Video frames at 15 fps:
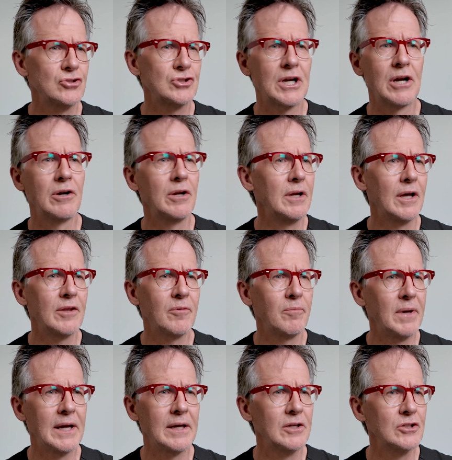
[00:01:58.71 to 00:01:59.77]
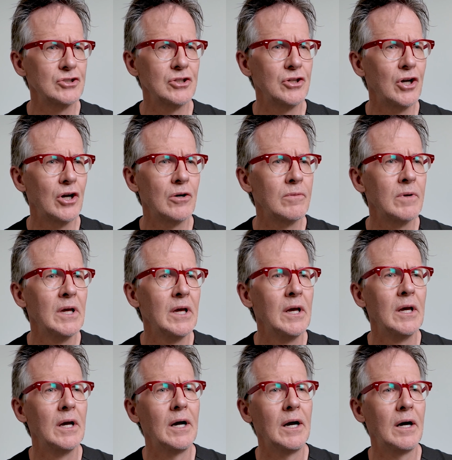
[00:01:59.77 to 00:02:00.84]
are scared to death of pain, as you know.
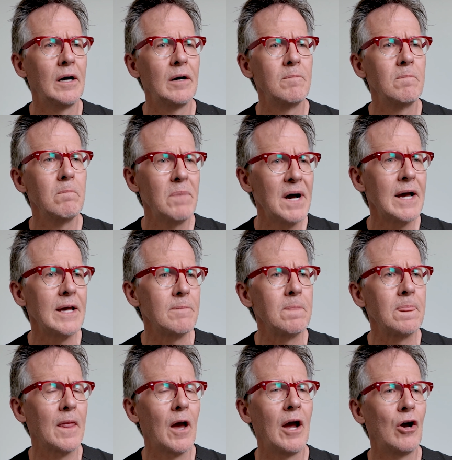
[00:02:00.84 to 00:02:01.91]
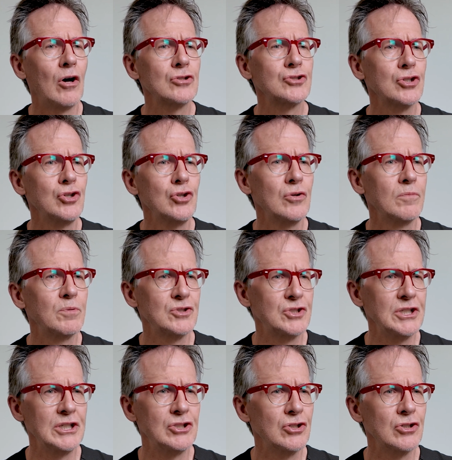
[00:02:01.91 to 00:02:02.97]
But I also do
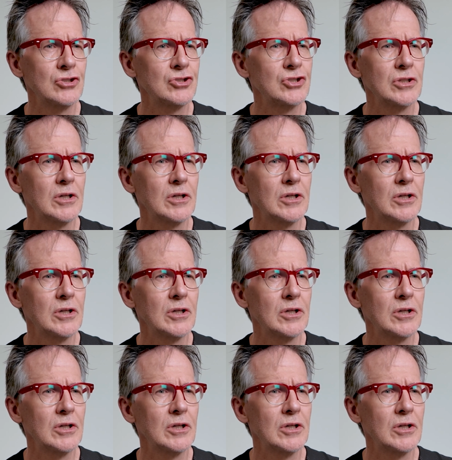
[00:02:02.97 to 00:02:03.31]
procedures